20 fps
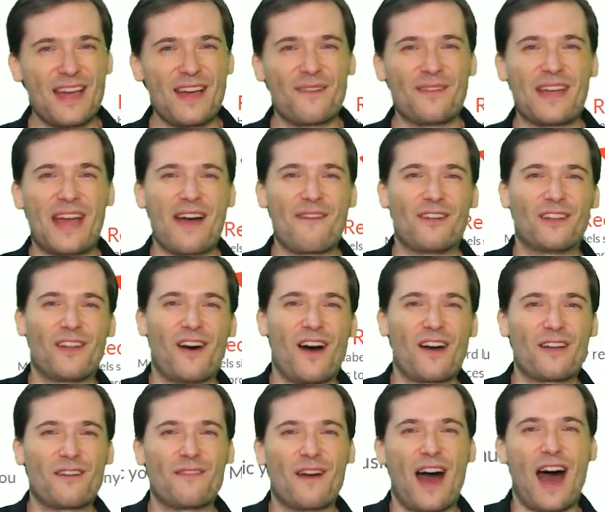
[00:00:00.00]
We have a
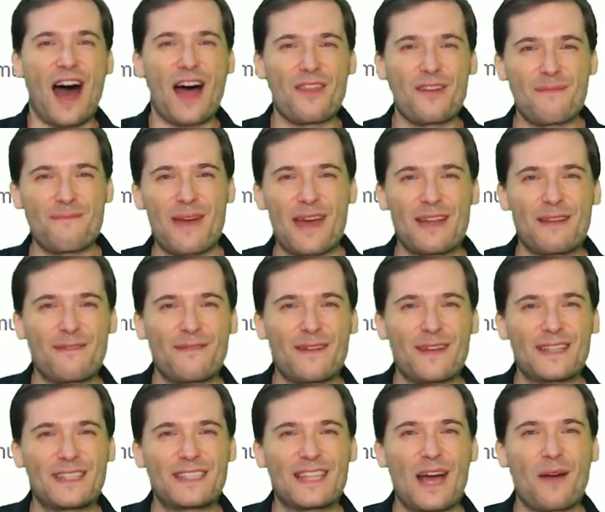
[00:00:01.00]
lot of other
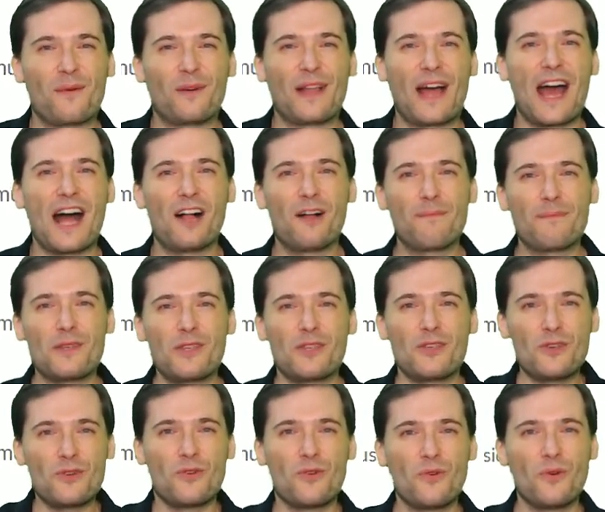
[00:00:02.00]
benefits that will help
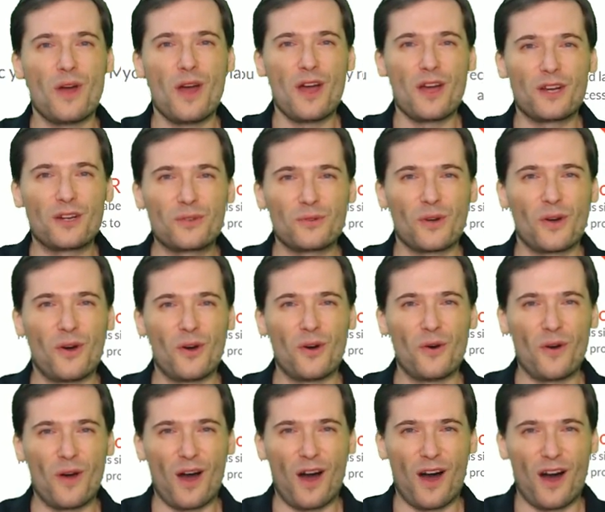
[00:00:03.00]
you
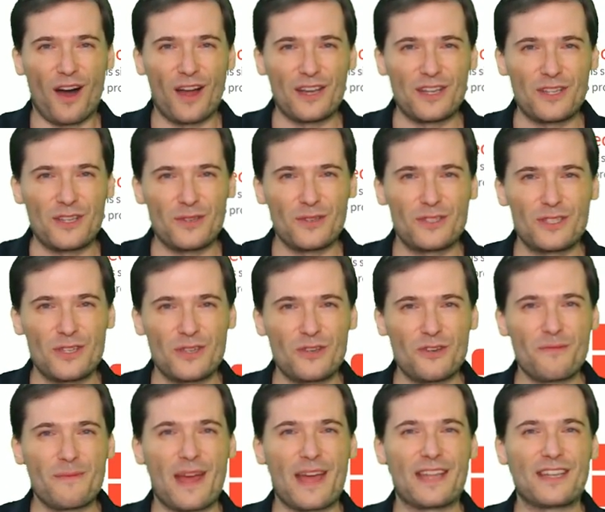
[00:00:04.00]
grow on
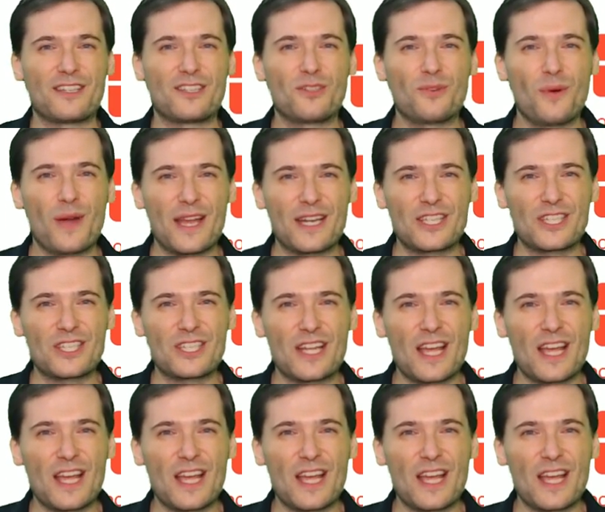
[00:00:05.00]
YouTube and Twitch.